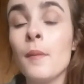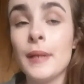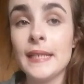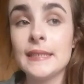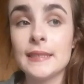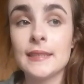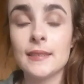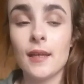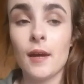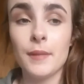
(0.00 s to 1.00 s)

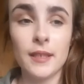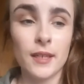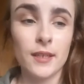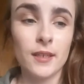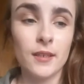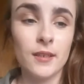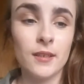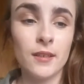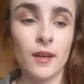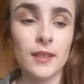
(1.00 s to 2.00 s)
please, I mean, like,
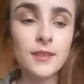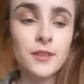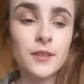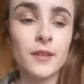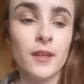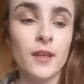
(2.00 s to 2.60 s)
not answer,